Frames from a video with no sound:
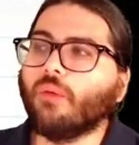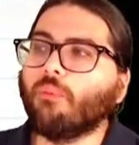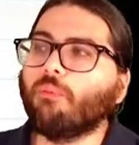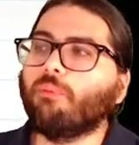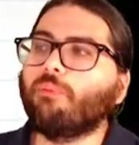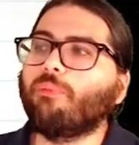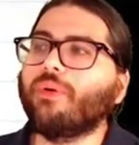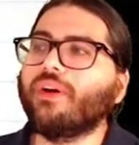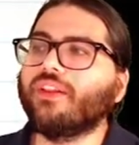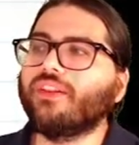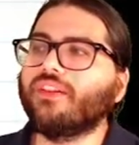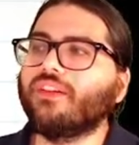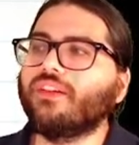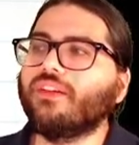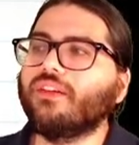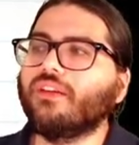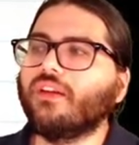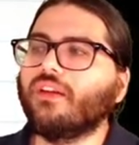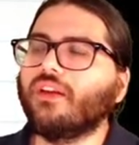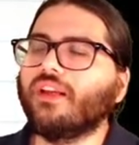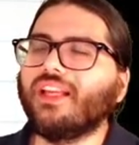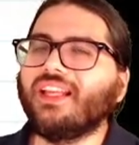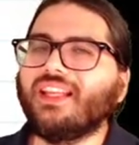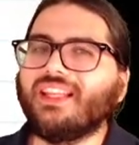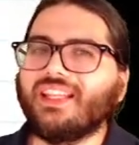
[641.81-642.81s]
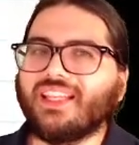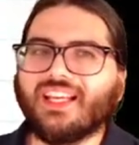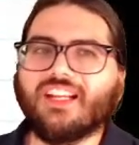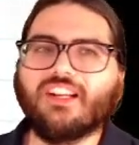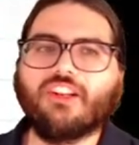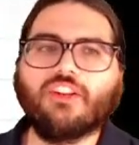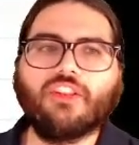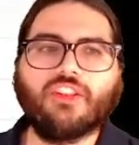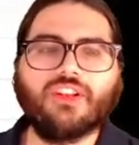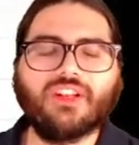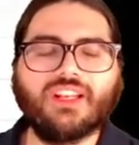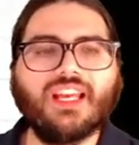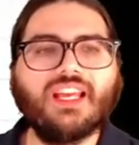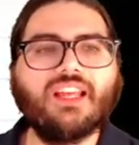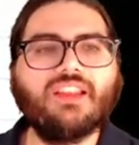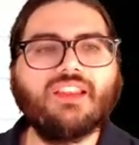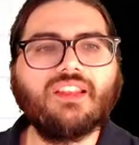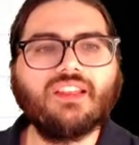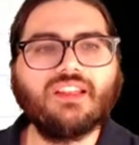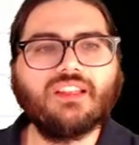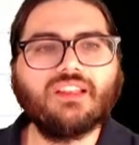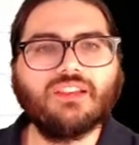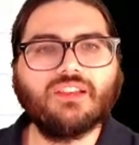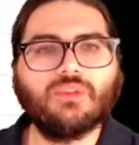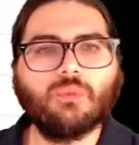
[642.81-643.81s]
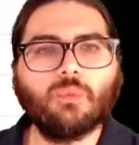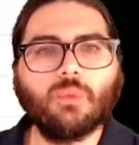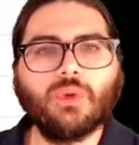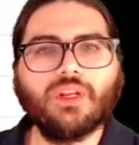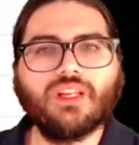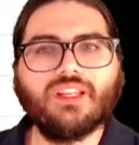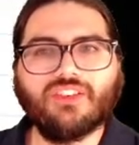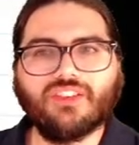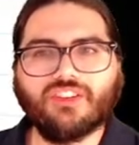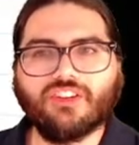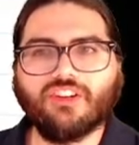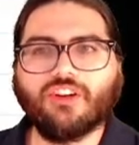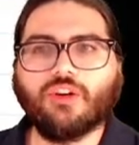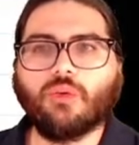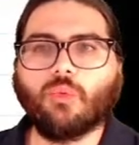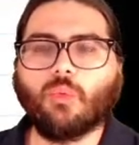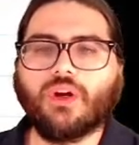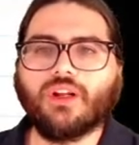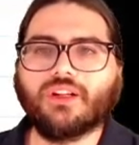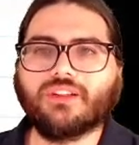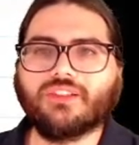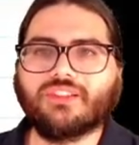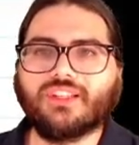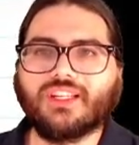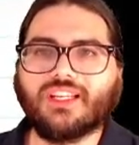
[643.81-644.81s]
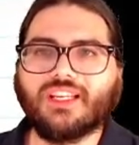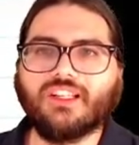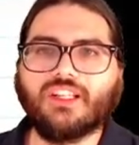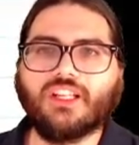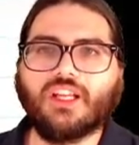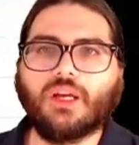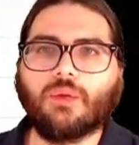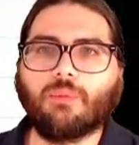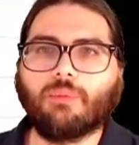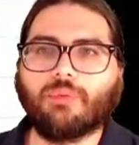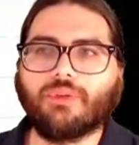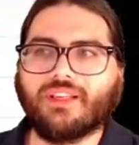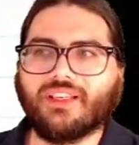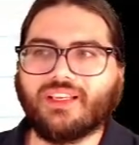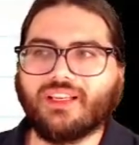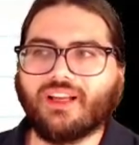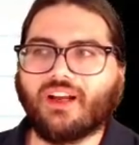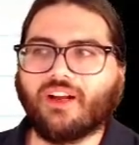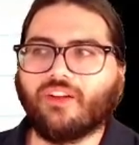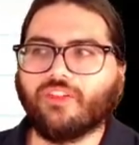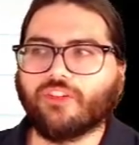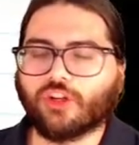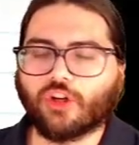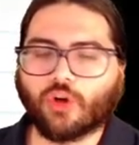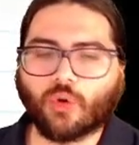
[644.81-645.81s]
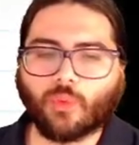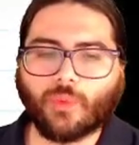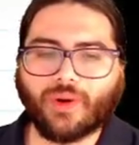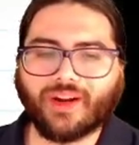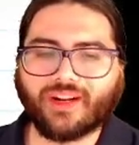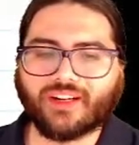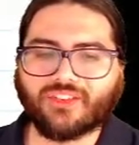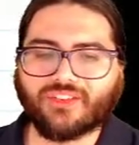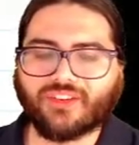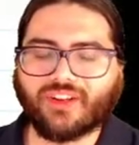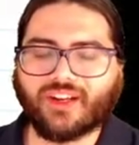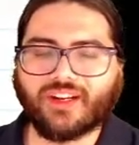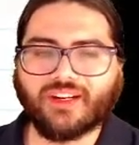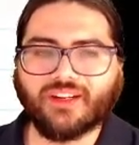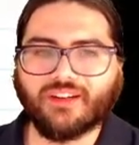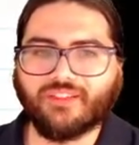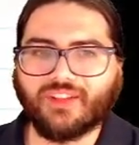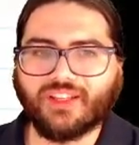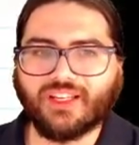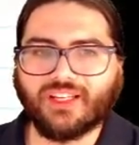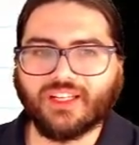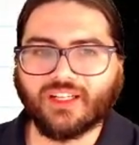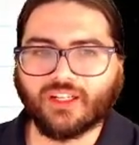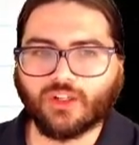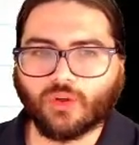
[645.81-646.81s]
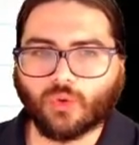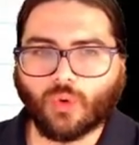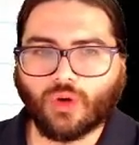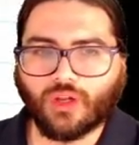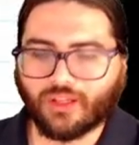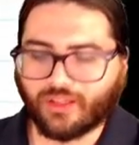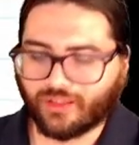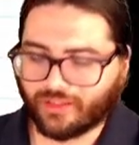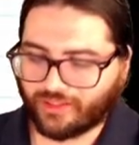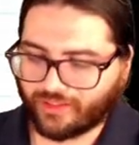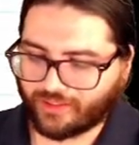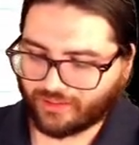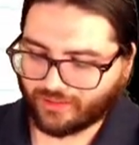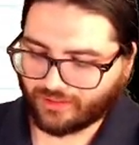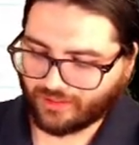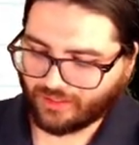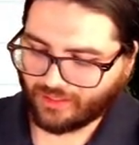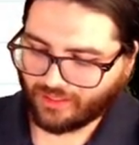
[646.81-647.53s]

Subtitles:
But in the end of the day, we still want to end up on the correct side of the inequality.